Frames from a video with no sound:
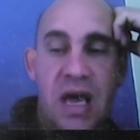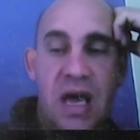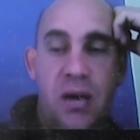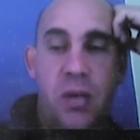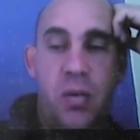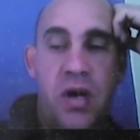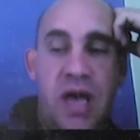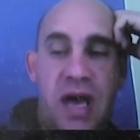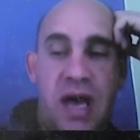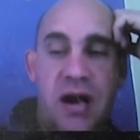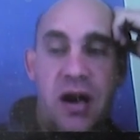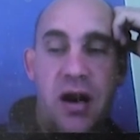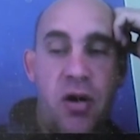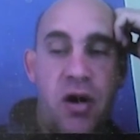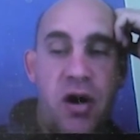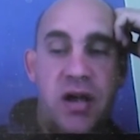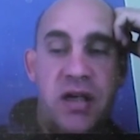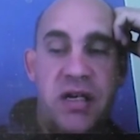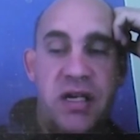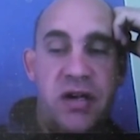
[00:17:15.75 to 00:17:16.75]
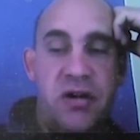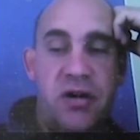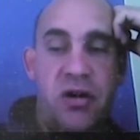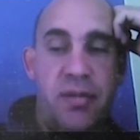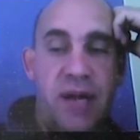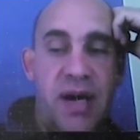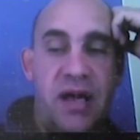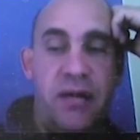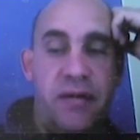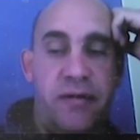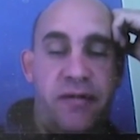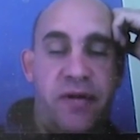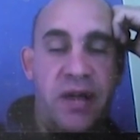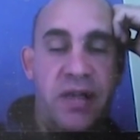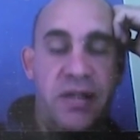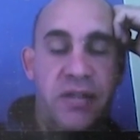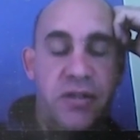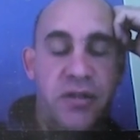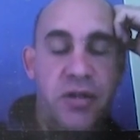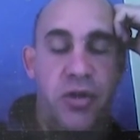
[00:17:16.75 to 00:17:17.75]
And we had no idea about the
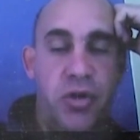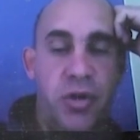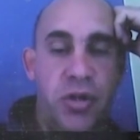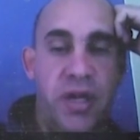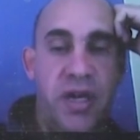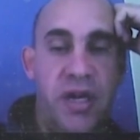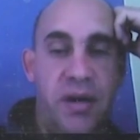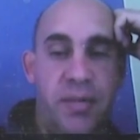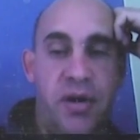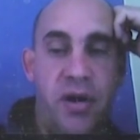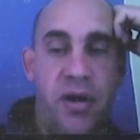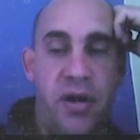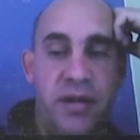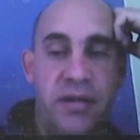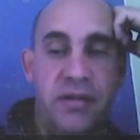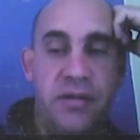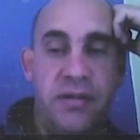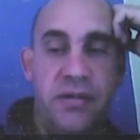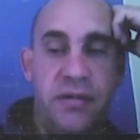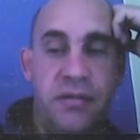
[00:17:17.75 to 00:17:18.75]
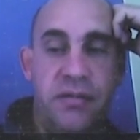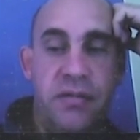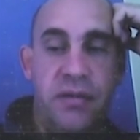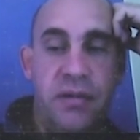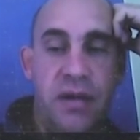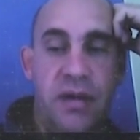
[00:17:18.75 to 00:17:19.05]
phrase social enterprise.